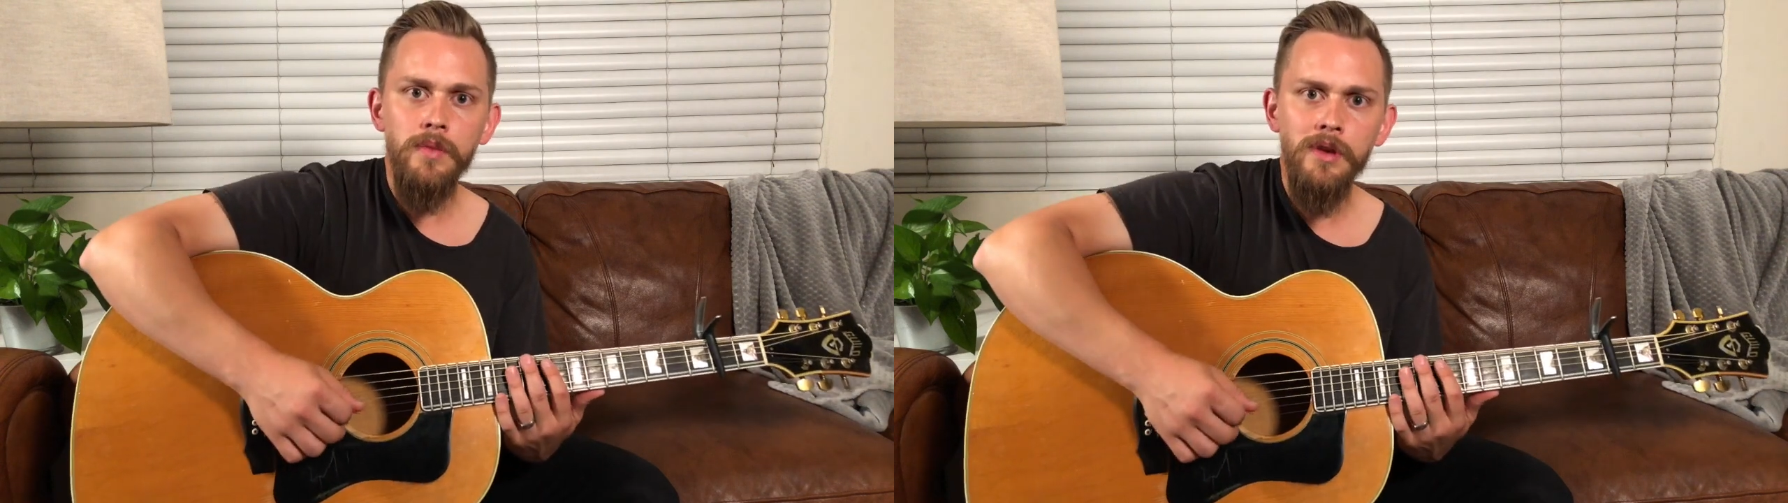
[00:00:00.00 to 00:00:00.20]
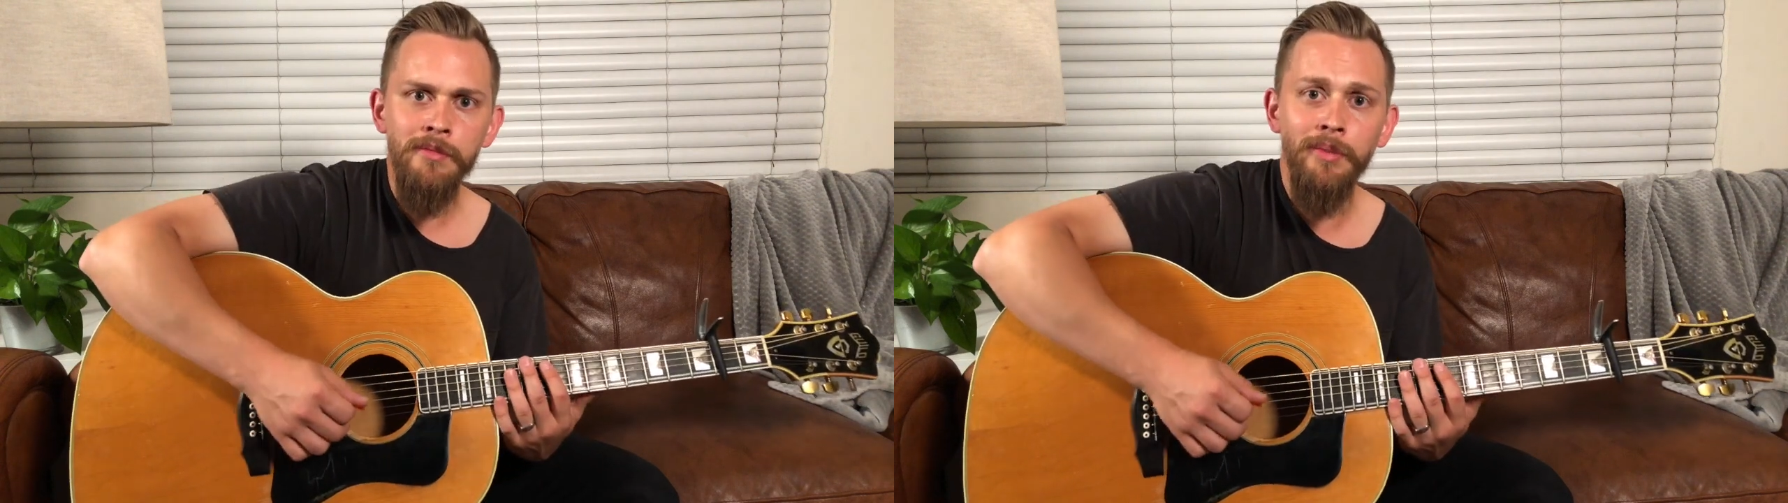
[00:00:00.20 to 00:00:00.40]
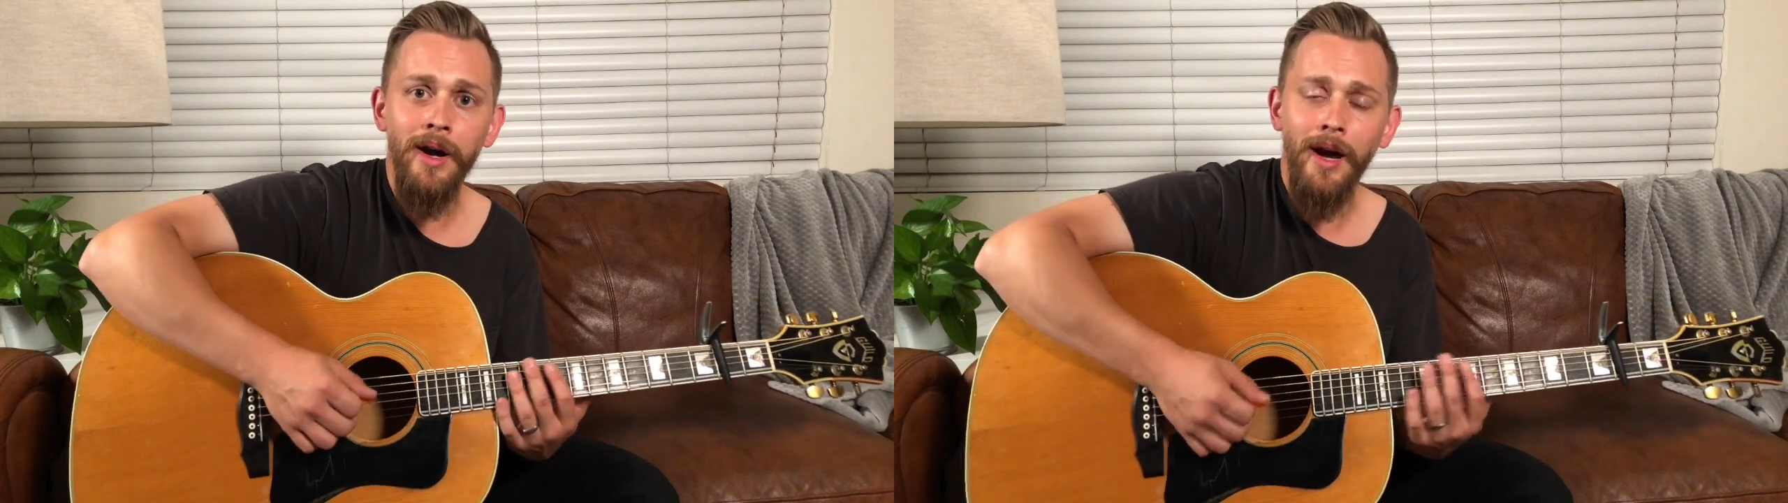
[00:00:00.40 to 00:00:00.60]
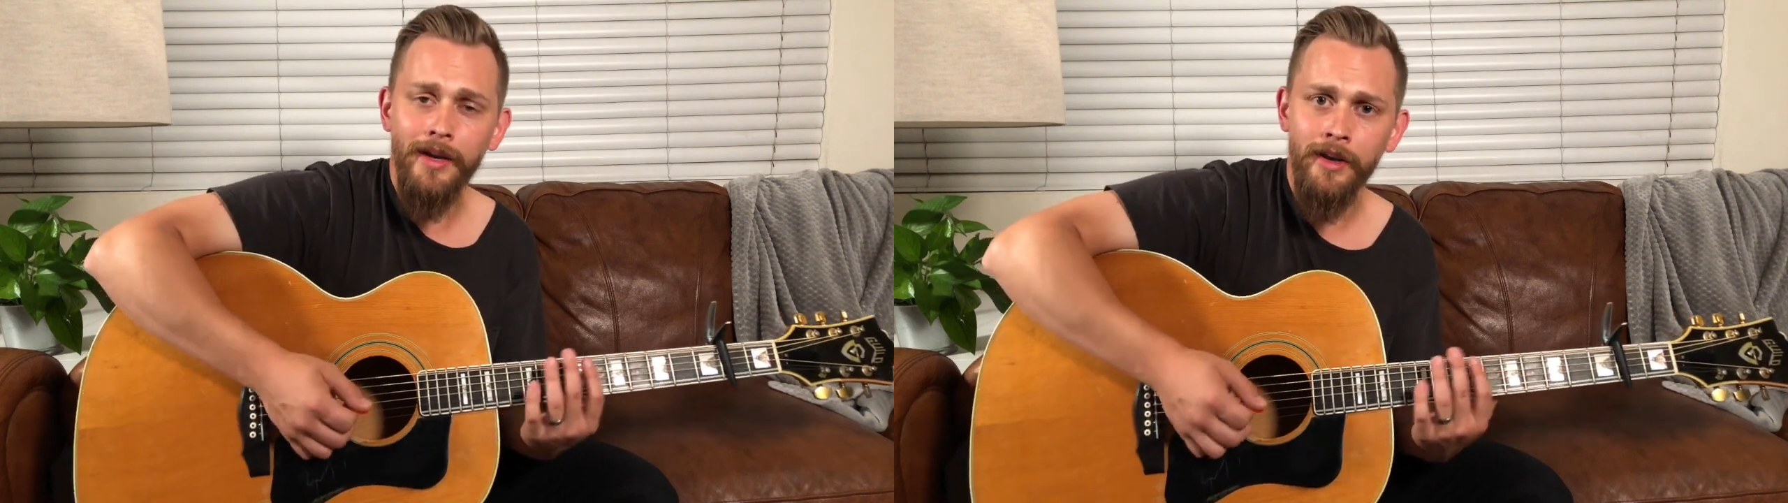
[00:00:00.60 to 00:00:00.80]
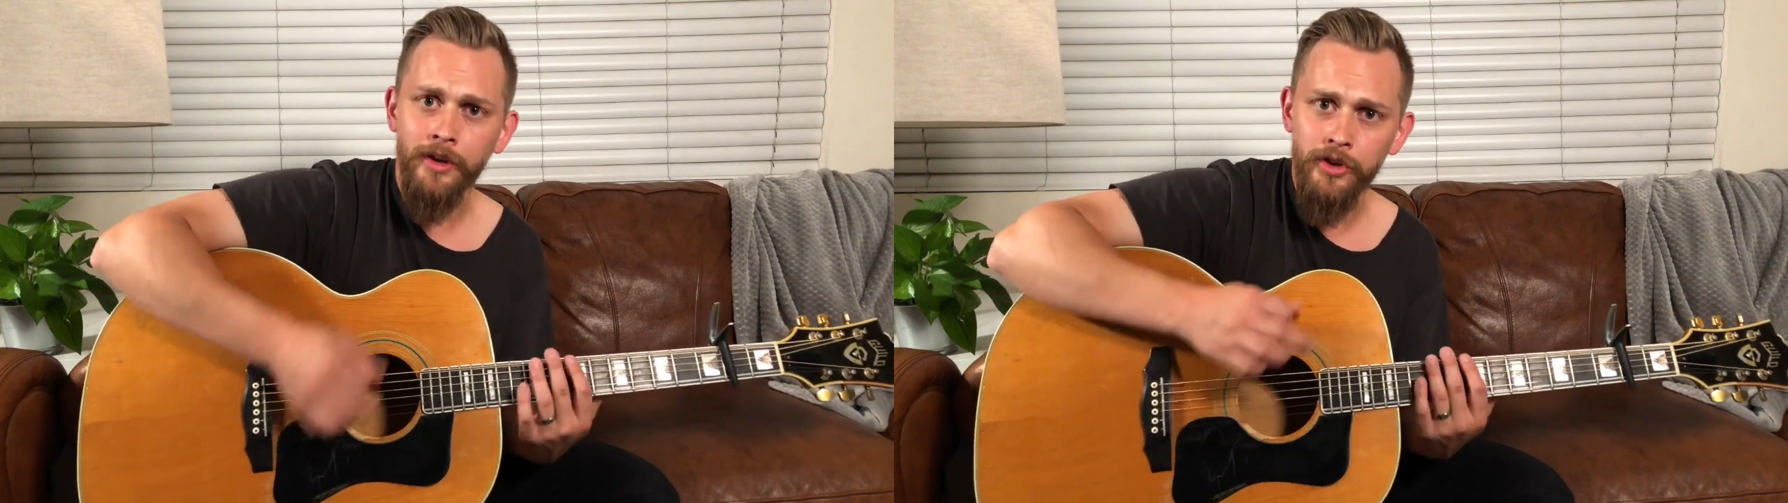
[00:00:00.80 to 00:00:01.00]
But I
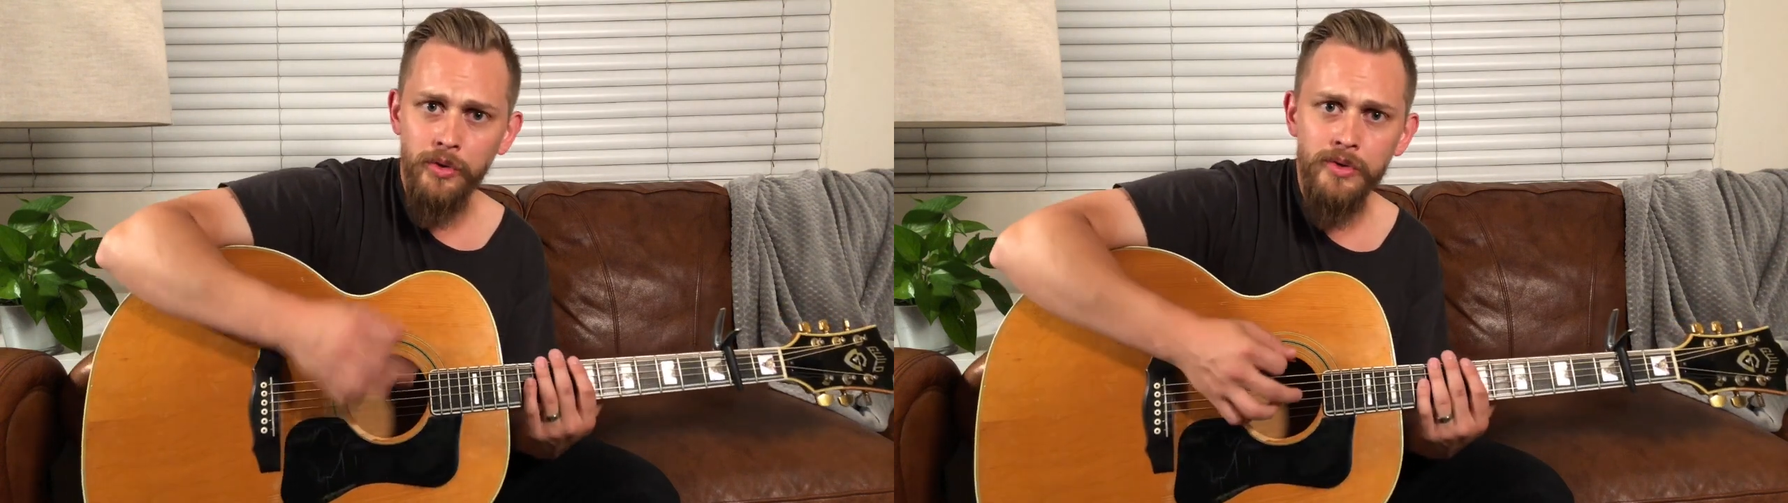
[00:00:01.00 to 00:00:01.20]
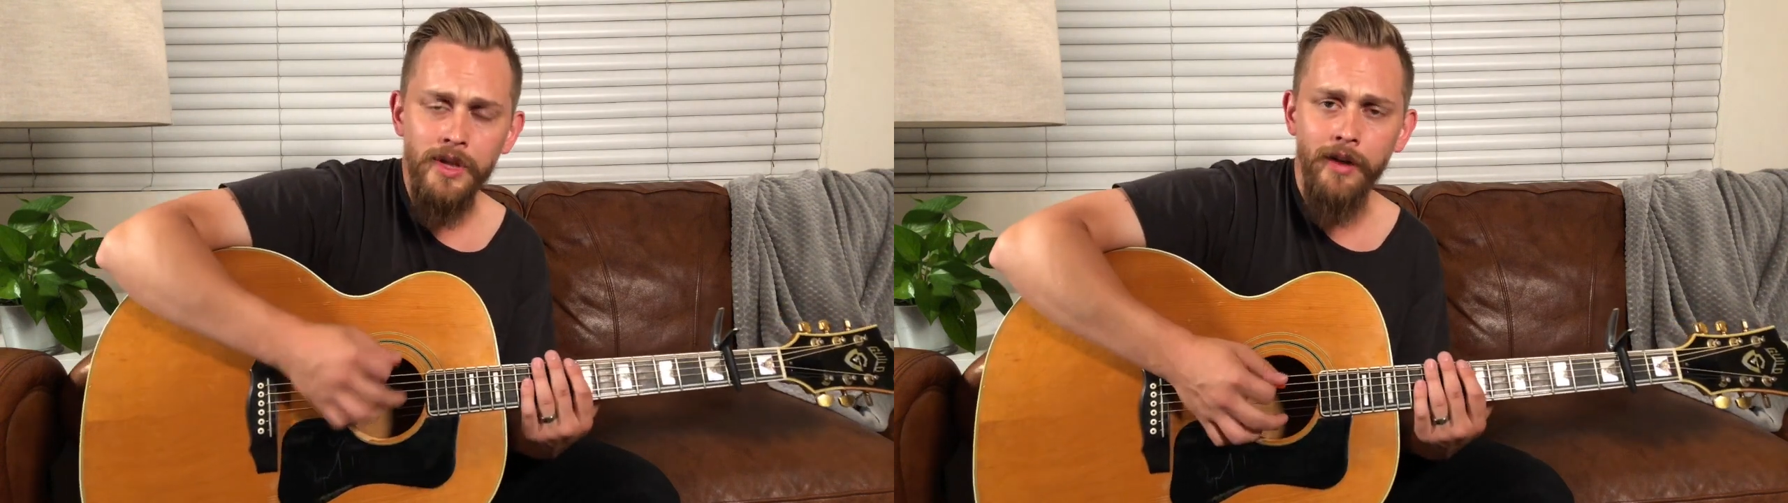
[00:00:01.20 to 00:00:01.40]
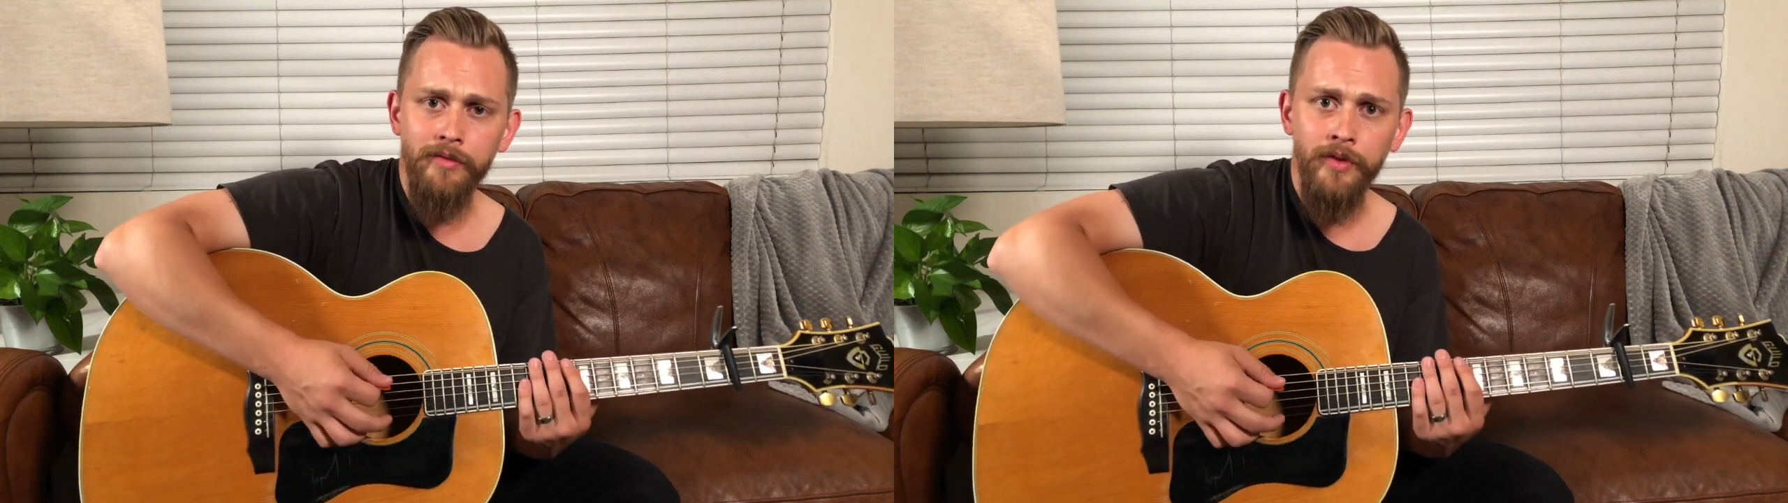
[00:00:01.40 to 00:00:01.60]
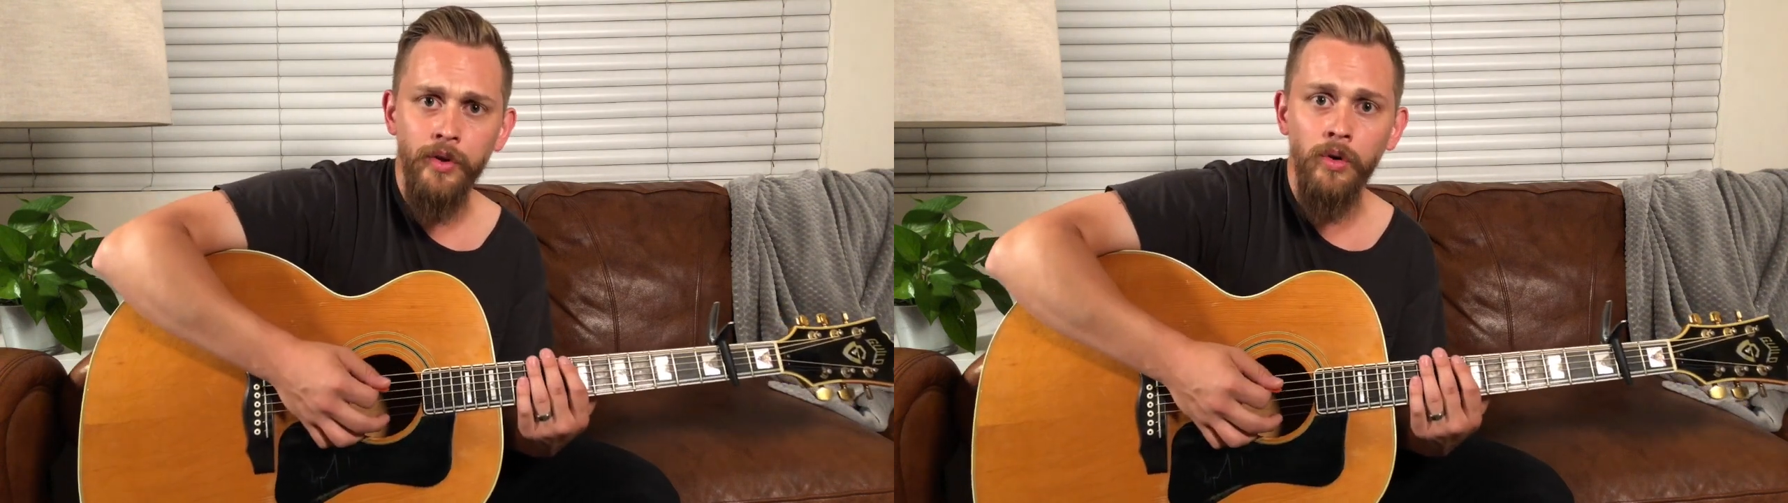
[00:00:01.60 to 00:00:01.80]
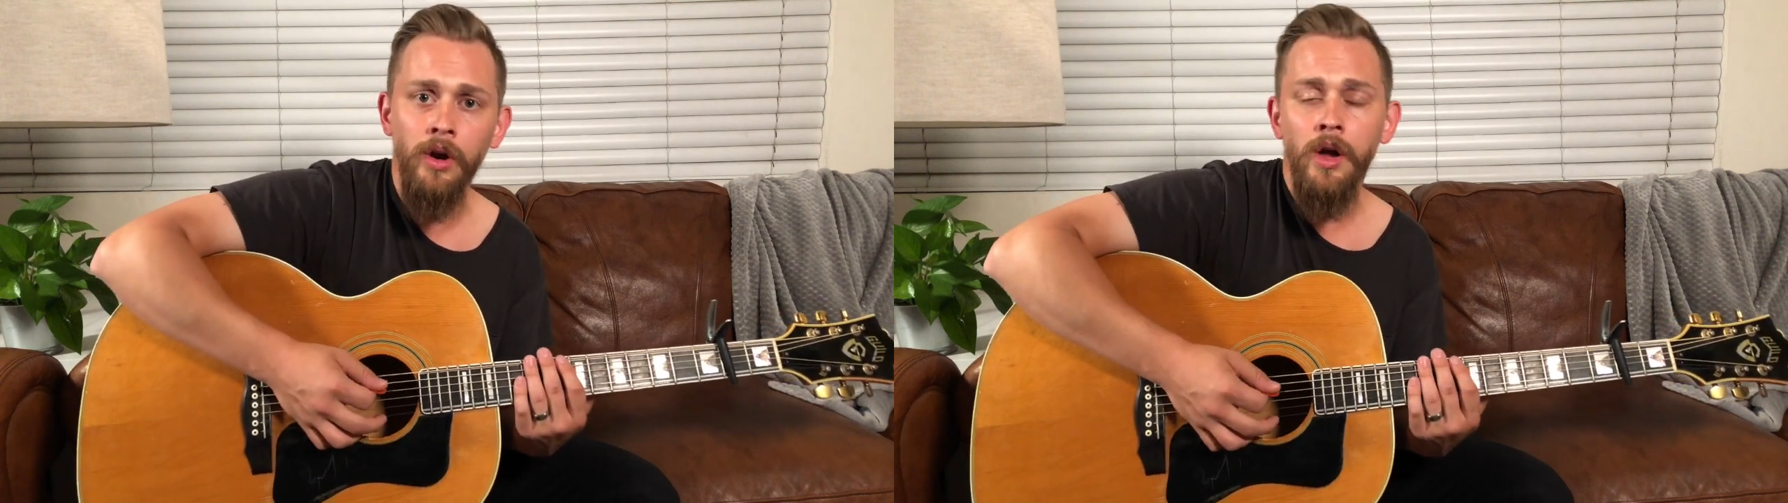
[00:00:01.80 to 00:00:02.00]
kind of use that
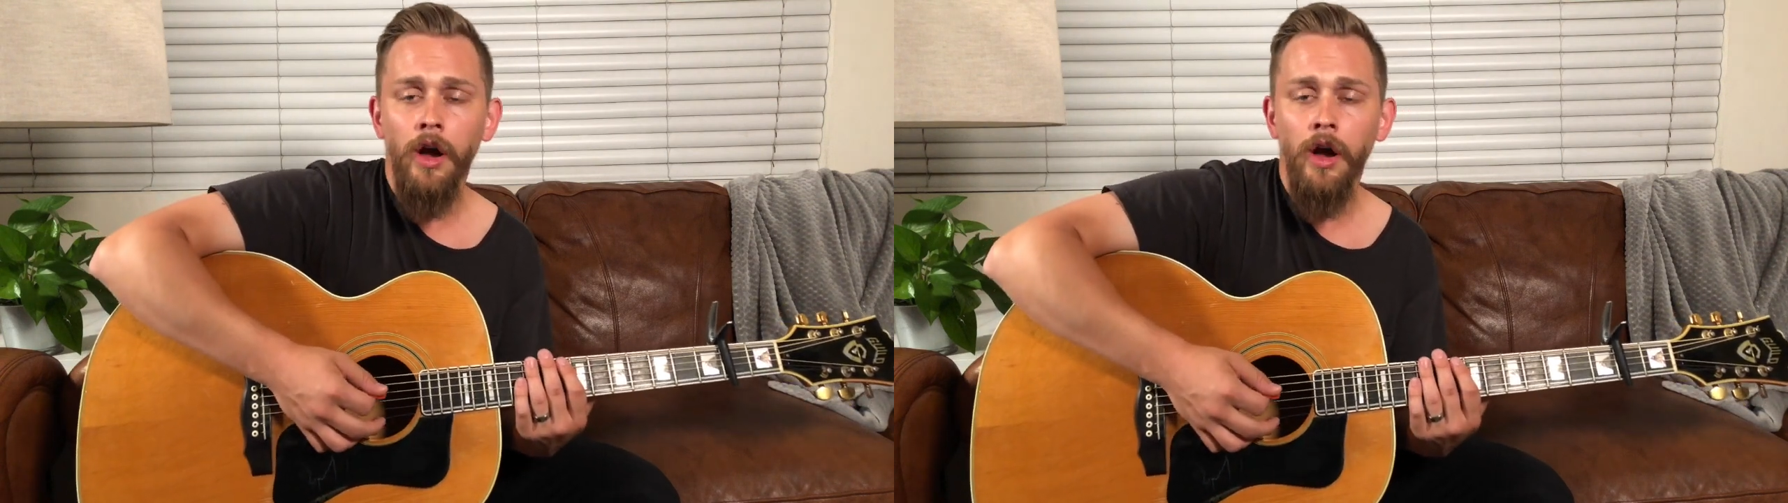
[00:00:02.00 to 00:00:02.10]
feel